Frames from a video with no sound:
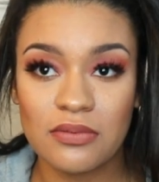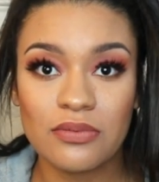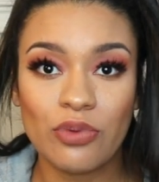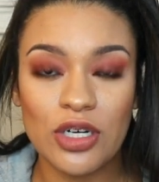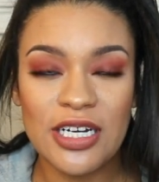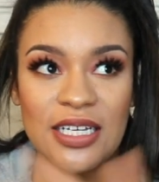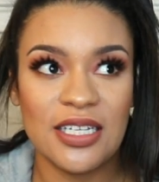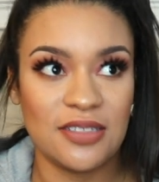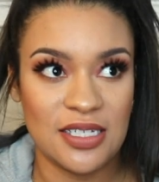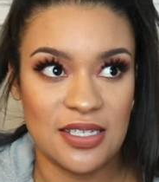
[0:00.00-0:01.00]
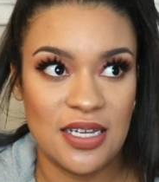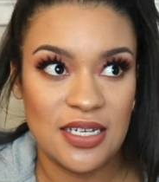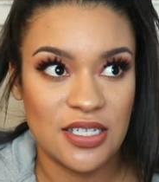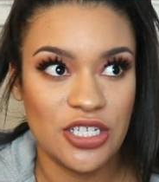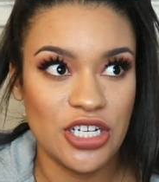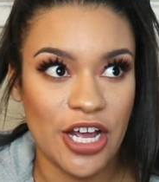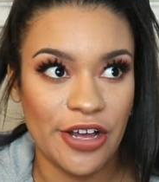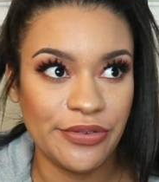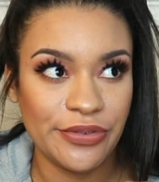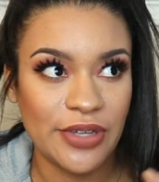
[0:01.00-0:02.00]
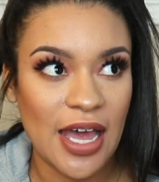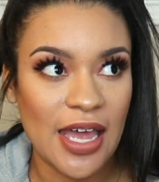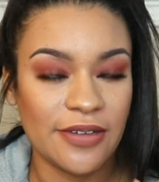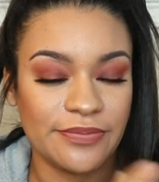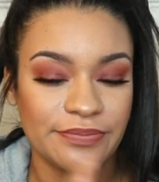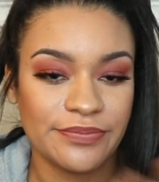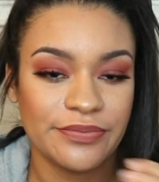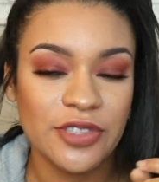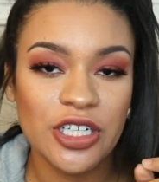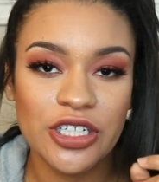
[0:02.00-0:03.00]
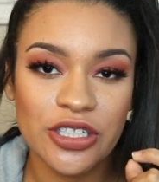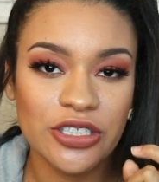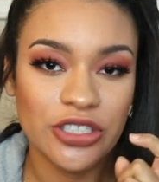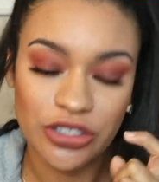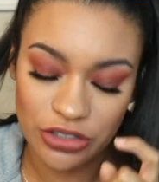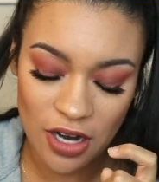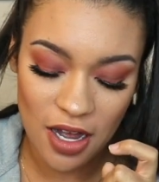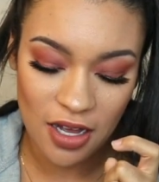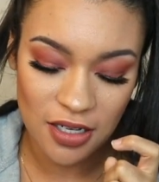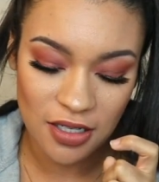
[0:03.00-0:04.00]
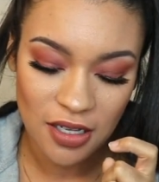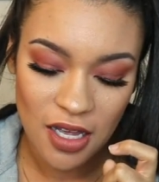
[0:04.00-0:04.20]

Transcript: ridiculousness, you know? Like, your girl is strong.